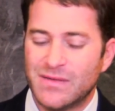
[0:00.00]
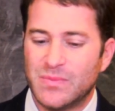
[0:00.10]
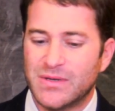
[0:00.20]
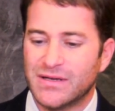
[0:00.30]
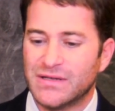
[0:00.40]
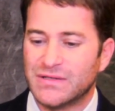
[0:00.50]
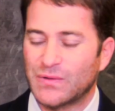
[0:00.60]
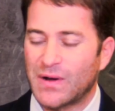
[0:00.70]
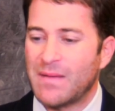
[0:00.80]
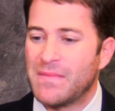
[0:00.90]
because
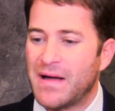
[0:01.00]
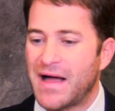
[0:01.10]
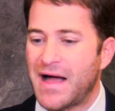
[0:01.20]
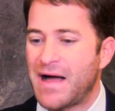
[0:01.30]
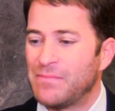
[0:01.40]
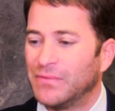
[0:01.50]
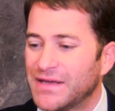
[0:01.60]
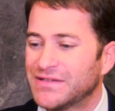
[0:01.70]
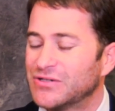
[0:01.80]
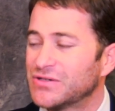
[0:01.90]
I'm
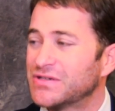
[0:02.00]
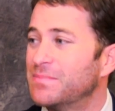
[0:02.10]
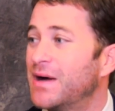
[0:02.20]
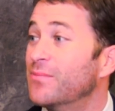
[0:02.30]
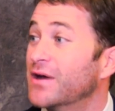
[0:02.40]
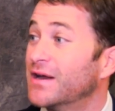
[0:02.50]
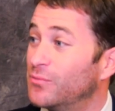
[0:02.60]
less interested in my brand.